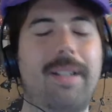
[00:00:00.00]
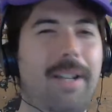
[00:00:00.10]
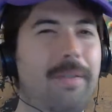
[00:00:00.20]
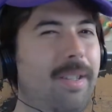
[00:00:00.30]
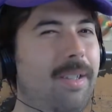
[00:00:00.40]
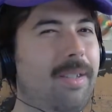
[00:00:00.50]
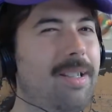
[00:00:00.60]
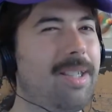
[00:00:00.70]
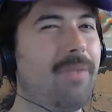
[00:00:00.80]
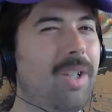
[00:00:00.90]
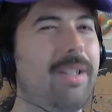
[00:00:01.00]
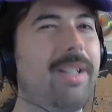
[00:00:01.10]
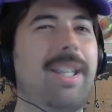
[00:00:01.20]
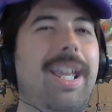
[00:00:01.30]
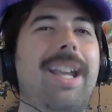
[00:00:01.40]
It's very
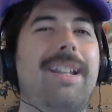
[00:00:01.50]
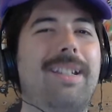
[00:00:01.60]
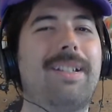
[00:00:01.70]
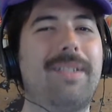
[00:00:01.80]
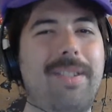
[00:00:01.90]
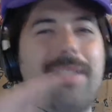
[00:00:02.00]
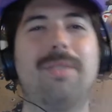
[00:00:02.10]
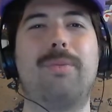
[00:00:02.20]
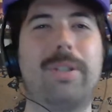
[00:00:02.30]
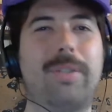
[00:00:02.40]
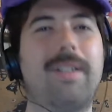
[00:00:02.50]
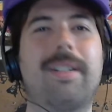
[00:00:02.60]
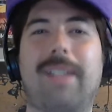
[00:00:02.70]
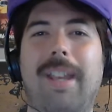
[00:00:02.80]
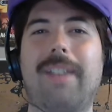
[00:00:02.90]
uncanny. Listen to Will
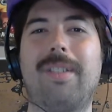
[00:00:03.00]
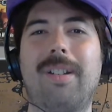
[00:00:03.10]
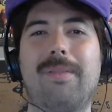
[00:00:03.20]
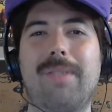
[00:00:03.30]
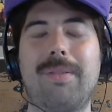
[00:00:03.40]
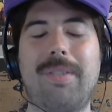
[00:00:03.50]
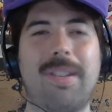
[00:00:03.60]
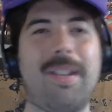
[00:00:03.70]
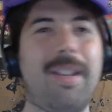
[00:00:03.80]
talk in exit interviews,